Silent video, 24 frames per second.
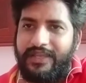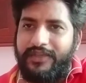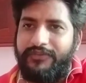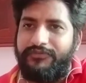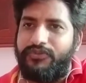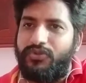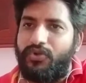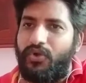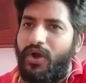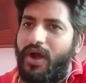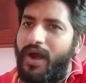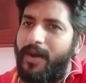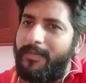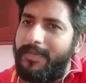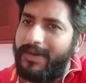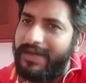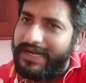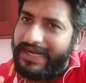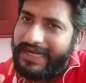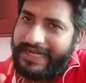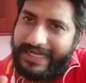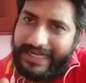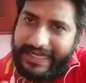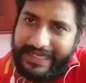if you
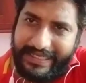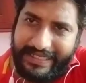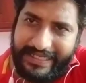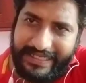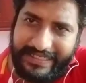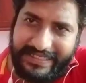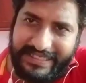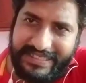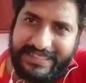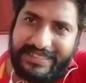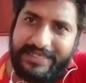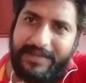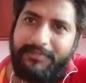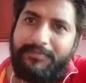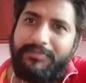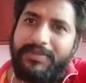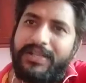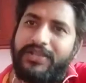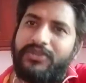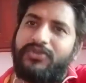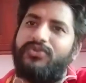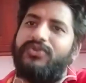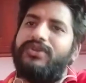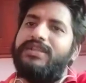operate a DC
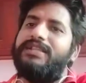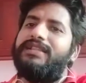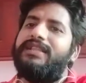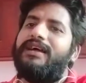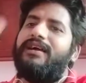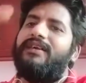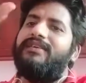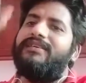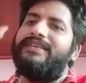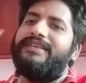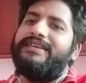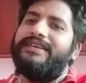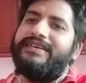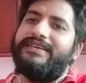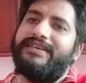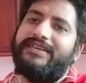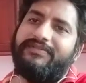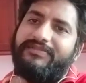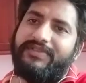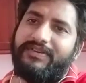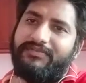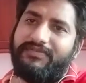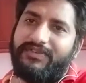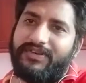supply, only the alternator
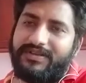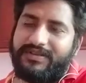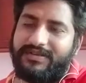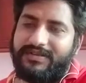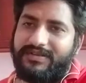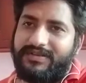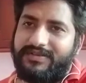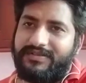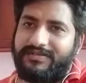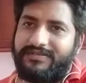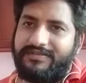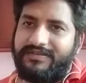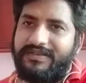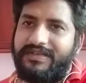will work.